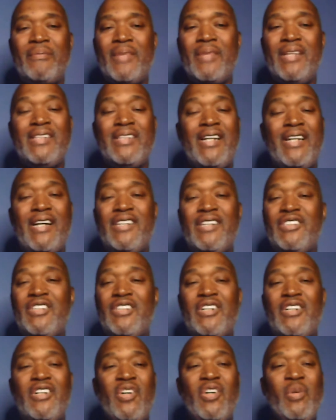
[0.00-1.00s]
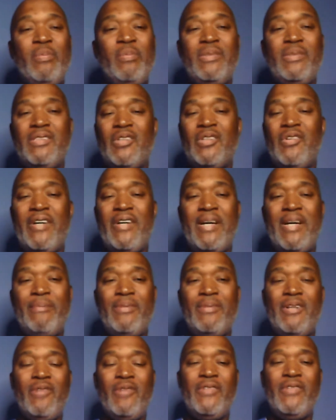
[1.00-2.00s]
There's a lot of job openings gonna
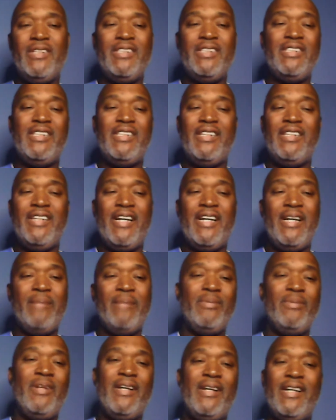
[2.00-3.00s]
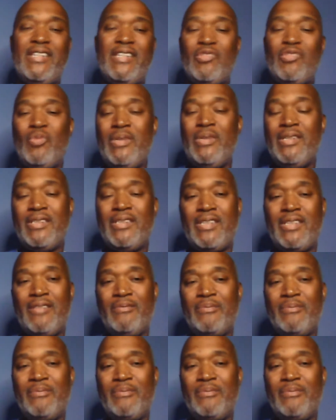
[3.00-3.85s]
happen over this shit that happened last Wednesday.